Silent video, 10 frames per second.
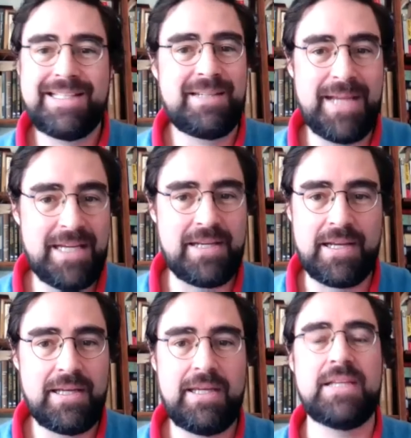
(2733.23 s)
it's
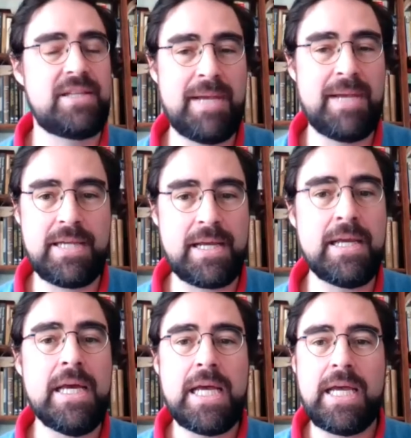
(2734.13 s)
amazing it's
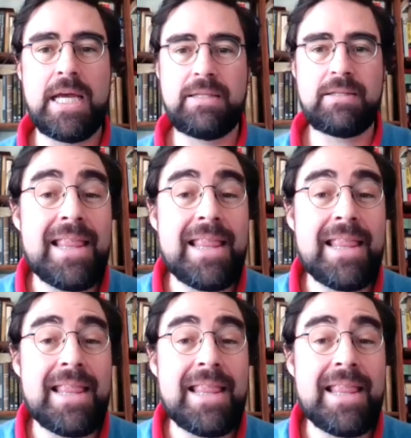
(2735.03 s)
amazing it,